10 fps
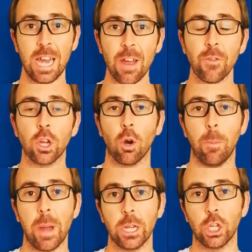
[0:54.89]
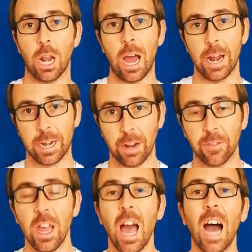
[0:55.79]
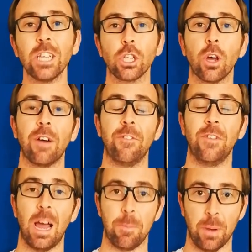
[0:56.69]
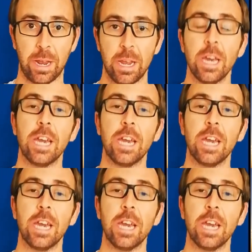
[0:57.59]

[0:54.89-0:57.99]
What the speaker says: every commercial aircraft has got a flight plan.